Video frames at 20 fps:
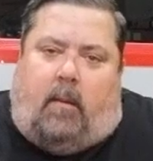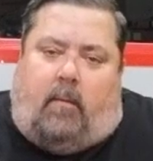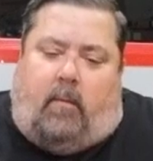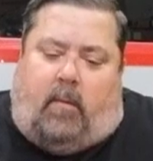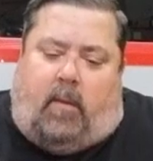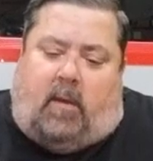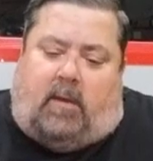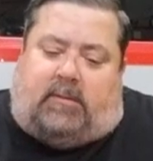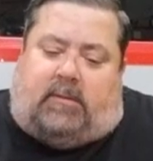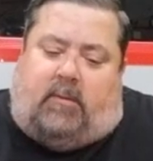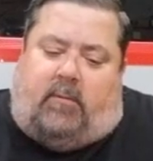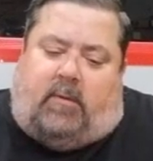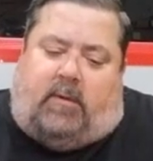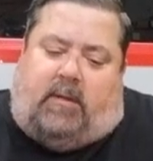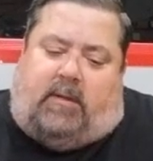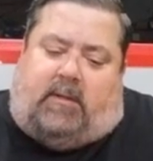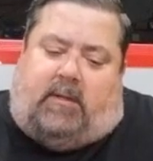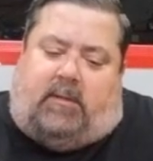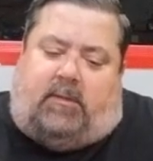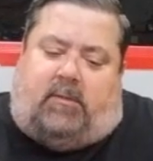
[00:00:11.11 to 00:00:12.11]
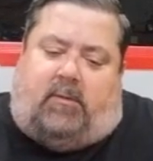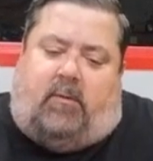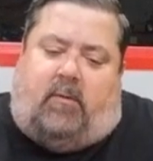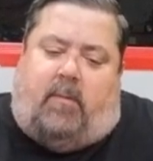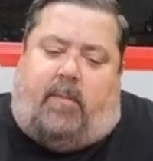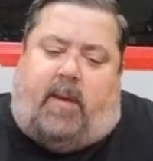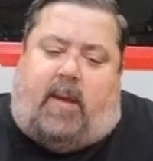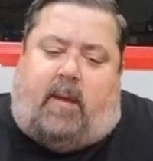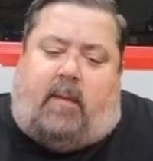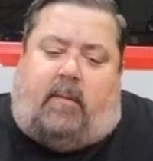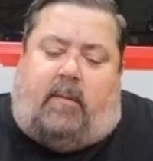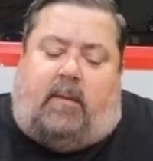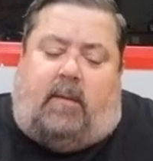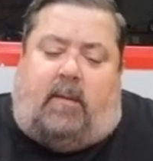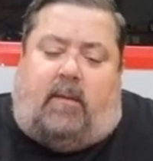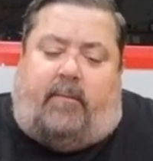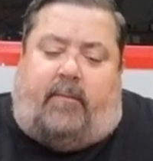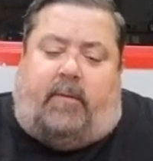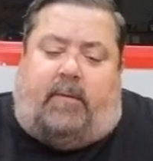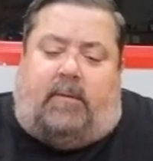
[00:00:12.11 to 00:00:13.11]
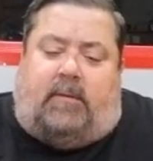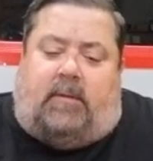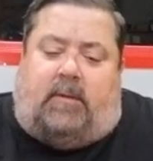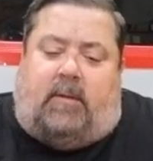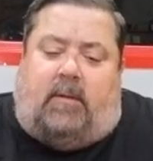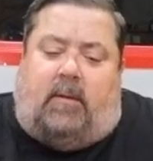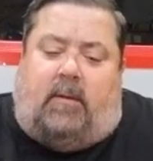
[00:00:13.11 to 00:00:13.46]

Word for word: We also want to teach you about the difference